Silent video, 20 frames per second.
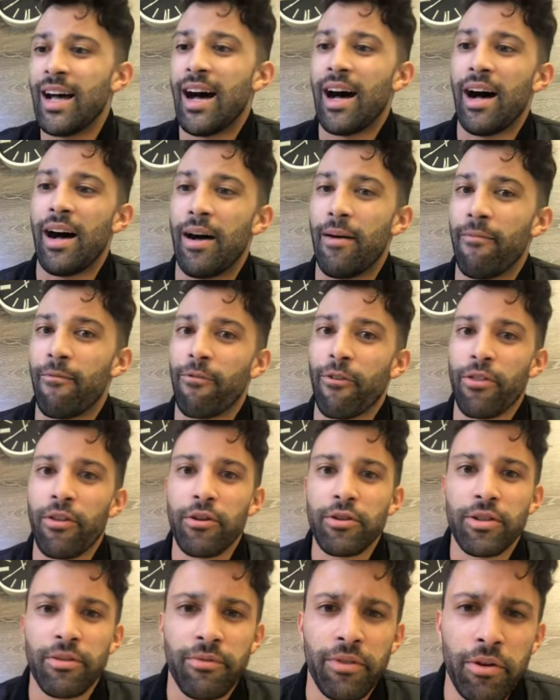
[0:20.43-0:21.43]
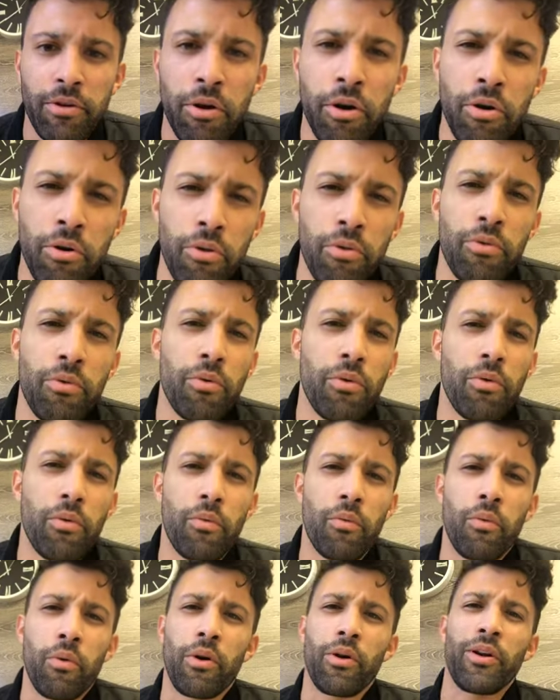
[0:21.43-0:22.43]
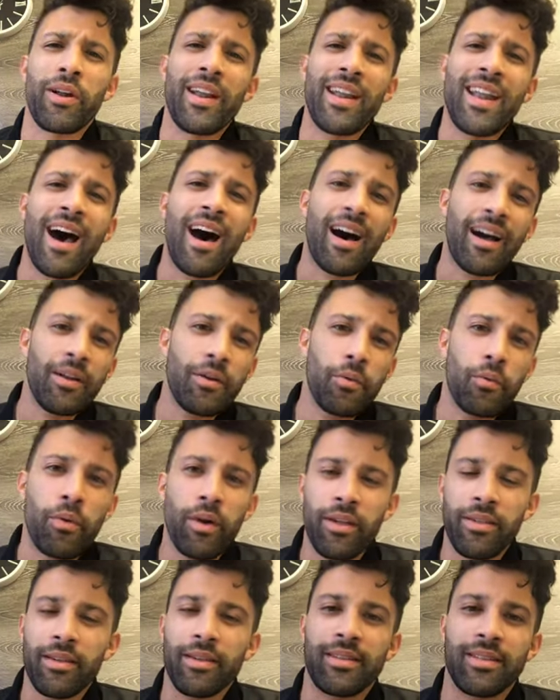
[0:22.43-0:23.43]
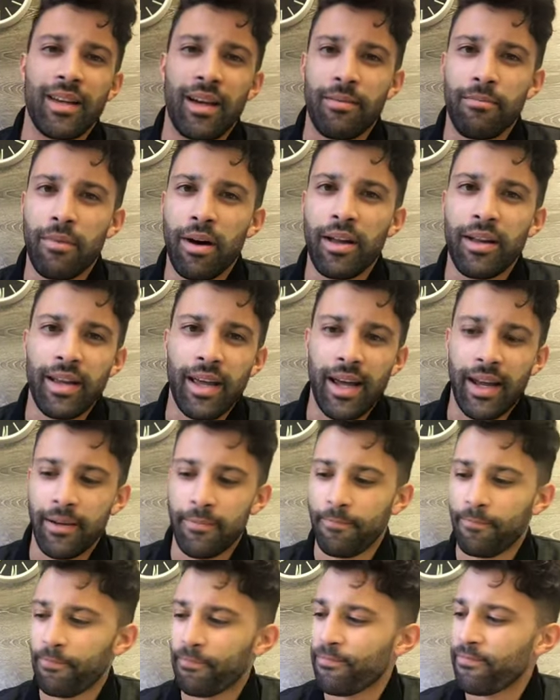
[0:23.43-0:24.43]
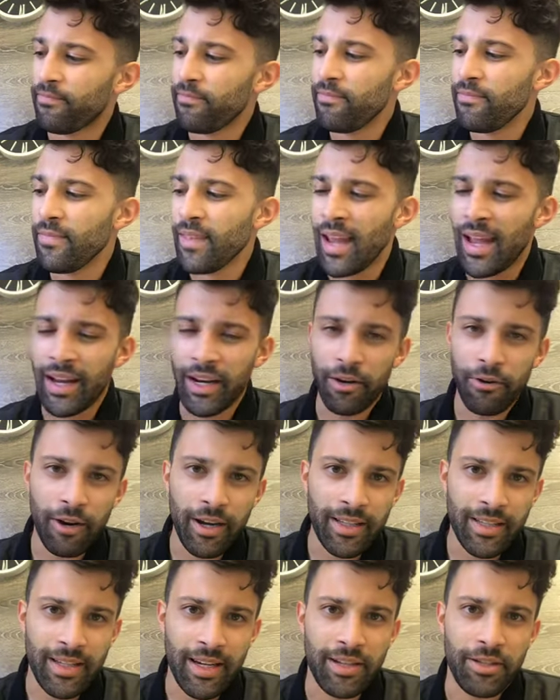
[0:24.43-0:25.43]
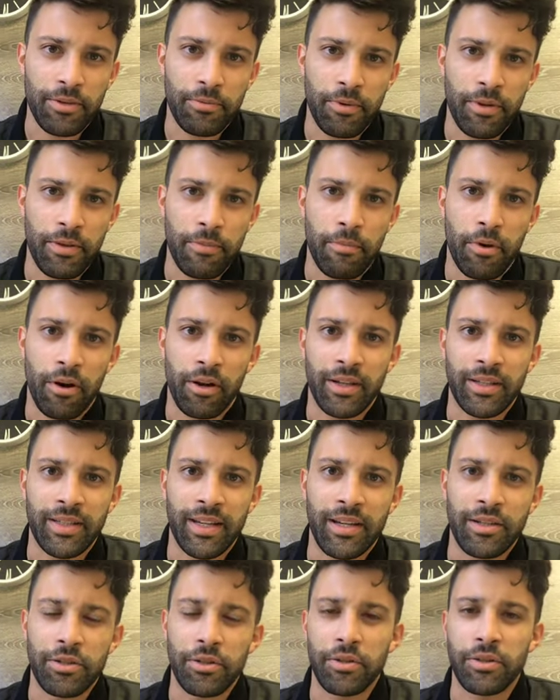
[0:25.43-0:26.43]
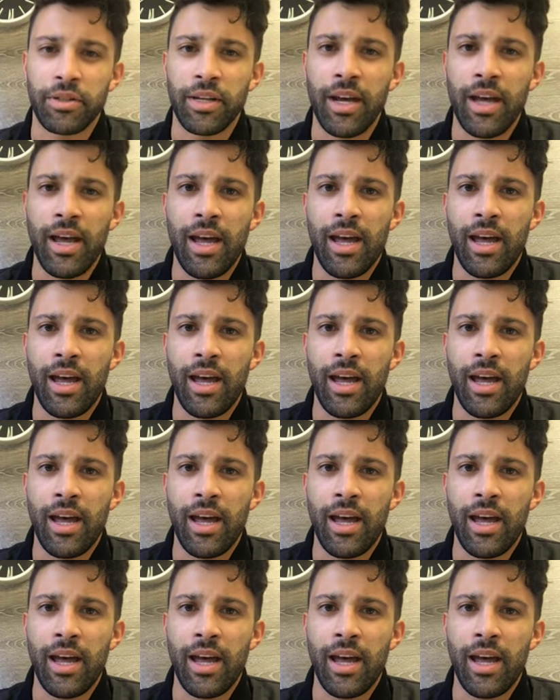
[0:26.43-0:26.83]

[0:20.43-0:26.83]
Um, for those of you who were not with us on Monday, had a great session with Embrk Essentials.